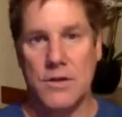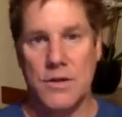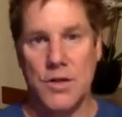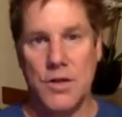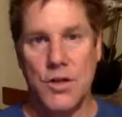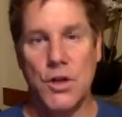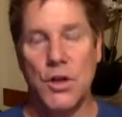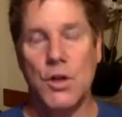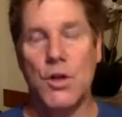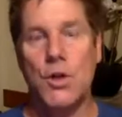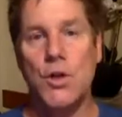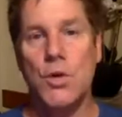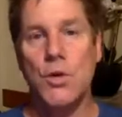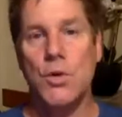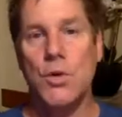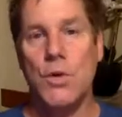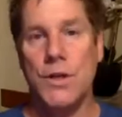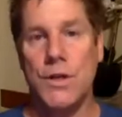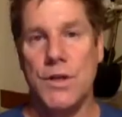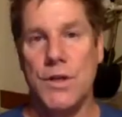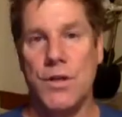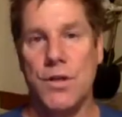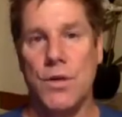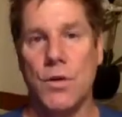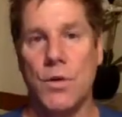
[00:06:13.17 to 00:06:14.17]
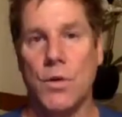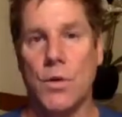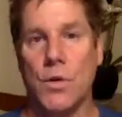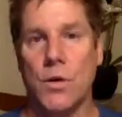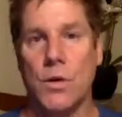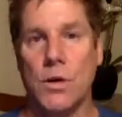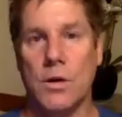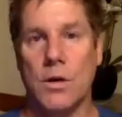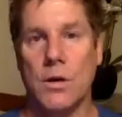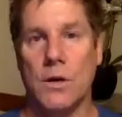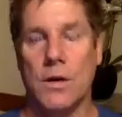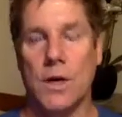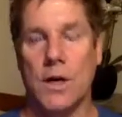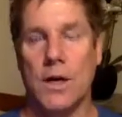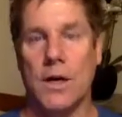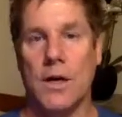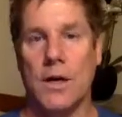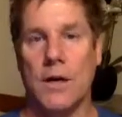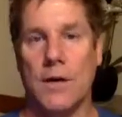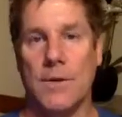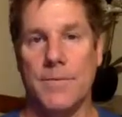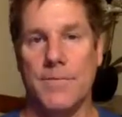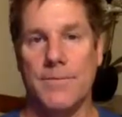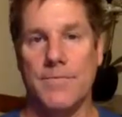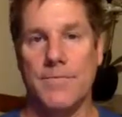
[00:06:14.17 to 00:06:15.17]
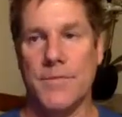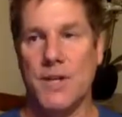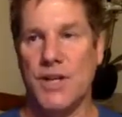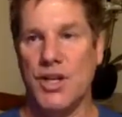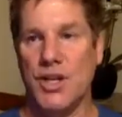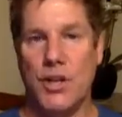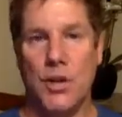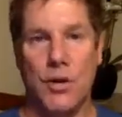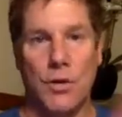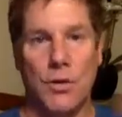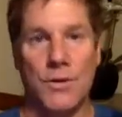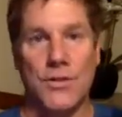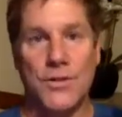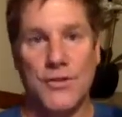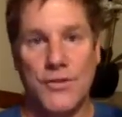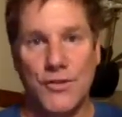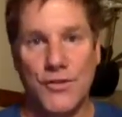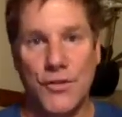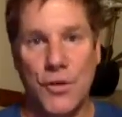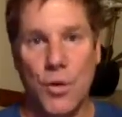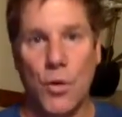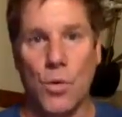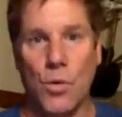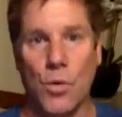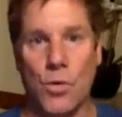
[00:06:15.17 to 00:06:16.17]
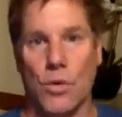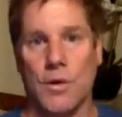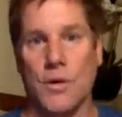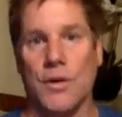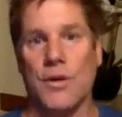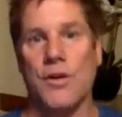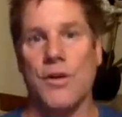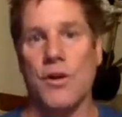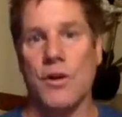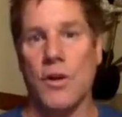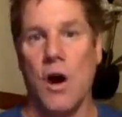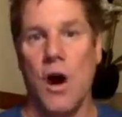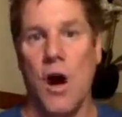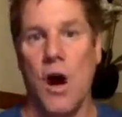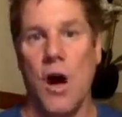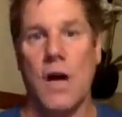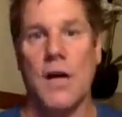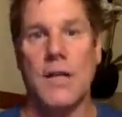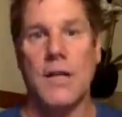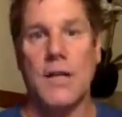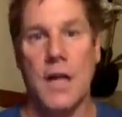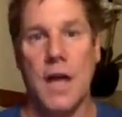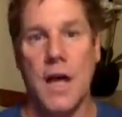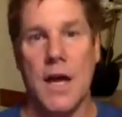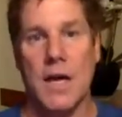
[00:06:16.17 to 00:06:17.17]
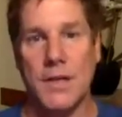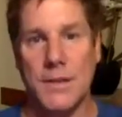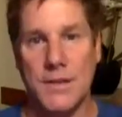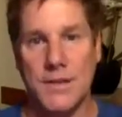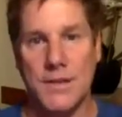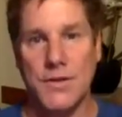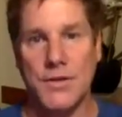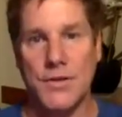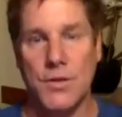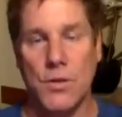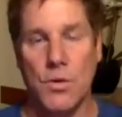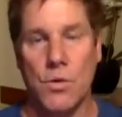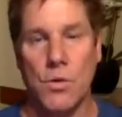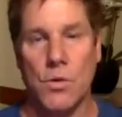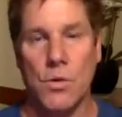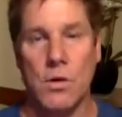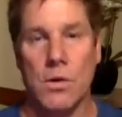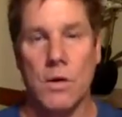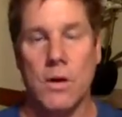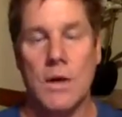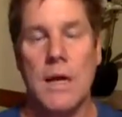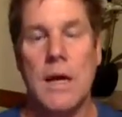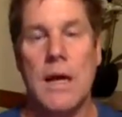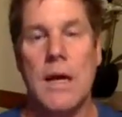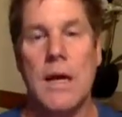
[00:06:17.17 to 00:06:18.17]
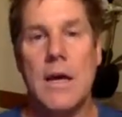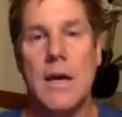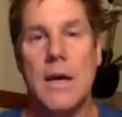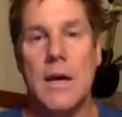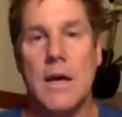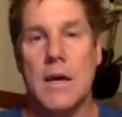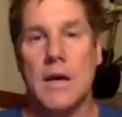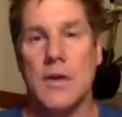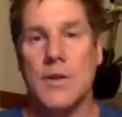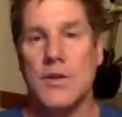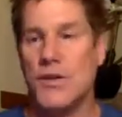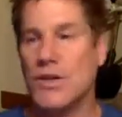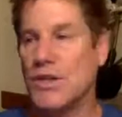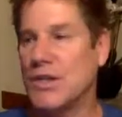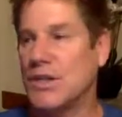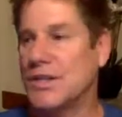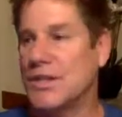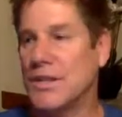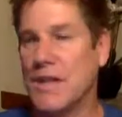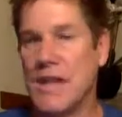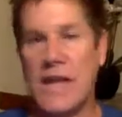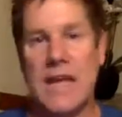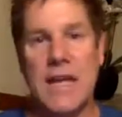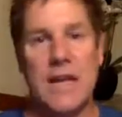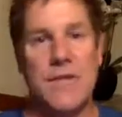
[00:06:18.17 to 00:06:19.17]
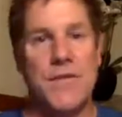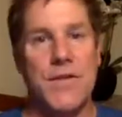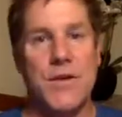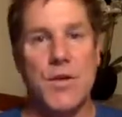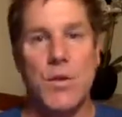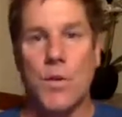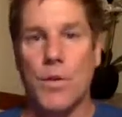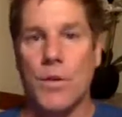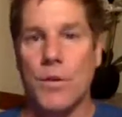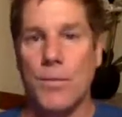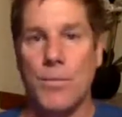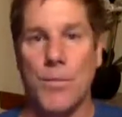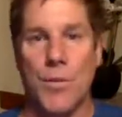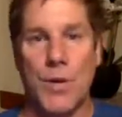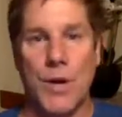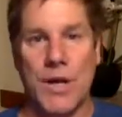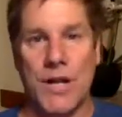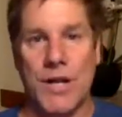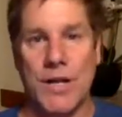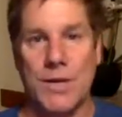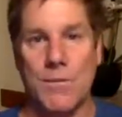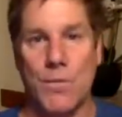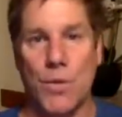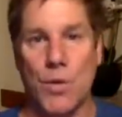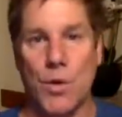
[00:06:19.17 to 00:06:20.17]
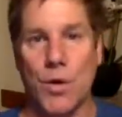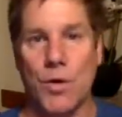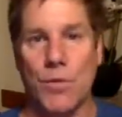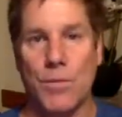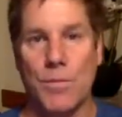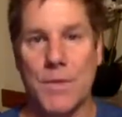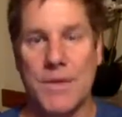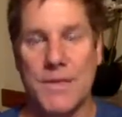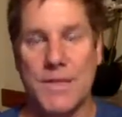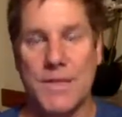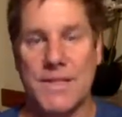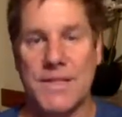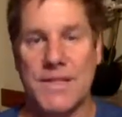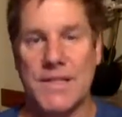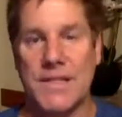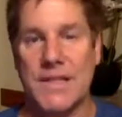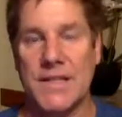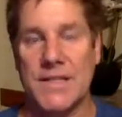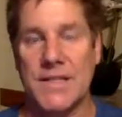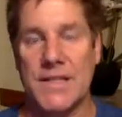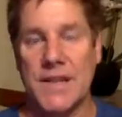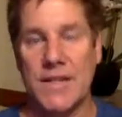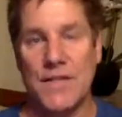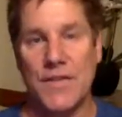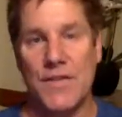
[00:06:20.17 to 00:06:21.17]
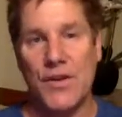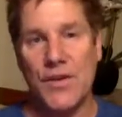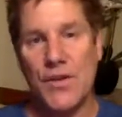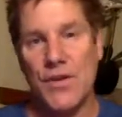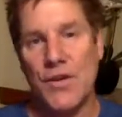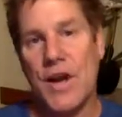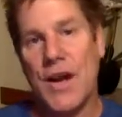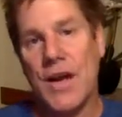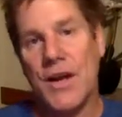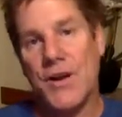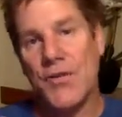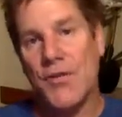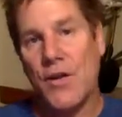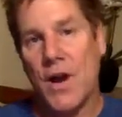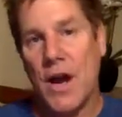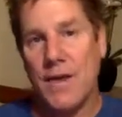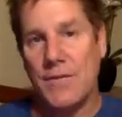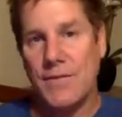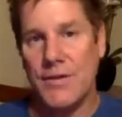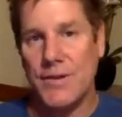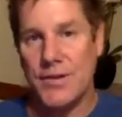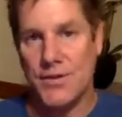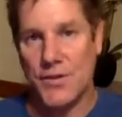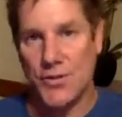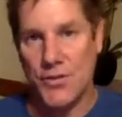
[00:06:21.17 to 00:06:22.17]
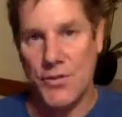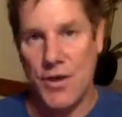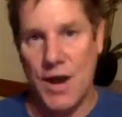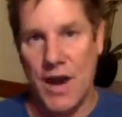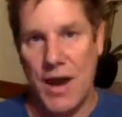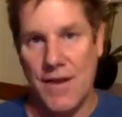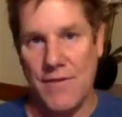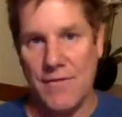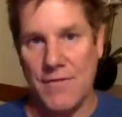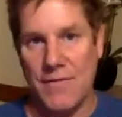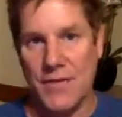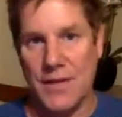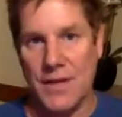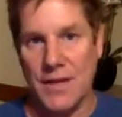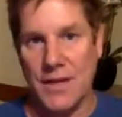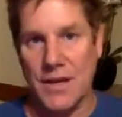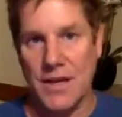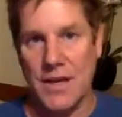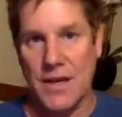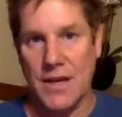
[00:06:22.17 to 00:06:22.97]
to your store, your online store, just like if you were a brick and mortar business, if you're not driving traffic,